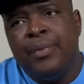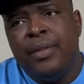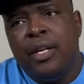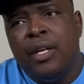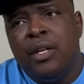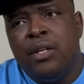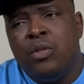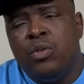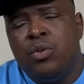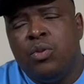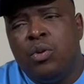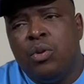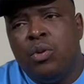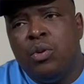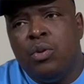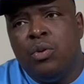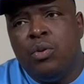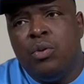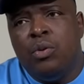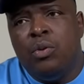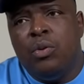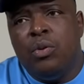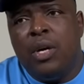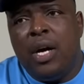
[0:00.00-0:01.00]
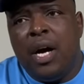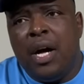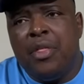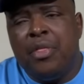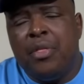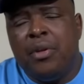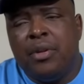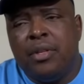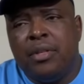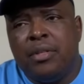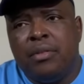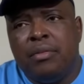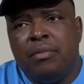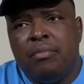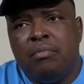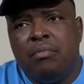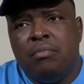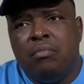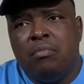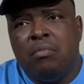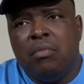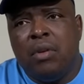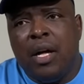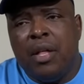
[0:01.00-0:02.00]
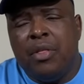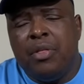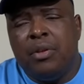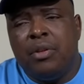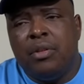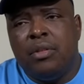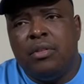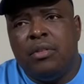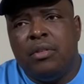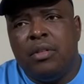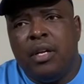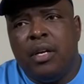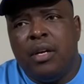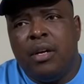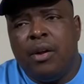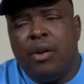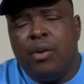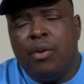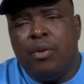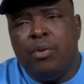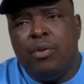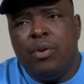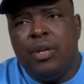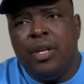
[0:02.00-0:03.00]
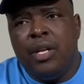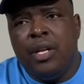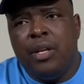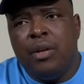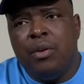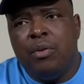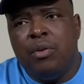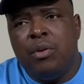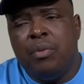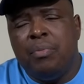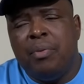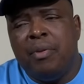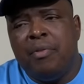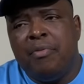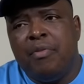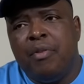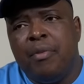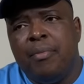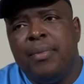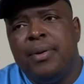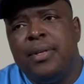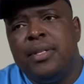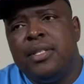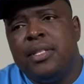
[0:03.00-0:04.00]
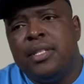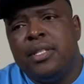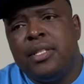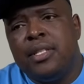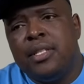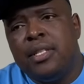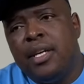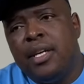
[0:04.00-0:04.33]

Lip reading: so I thought Ronwen had a good performance.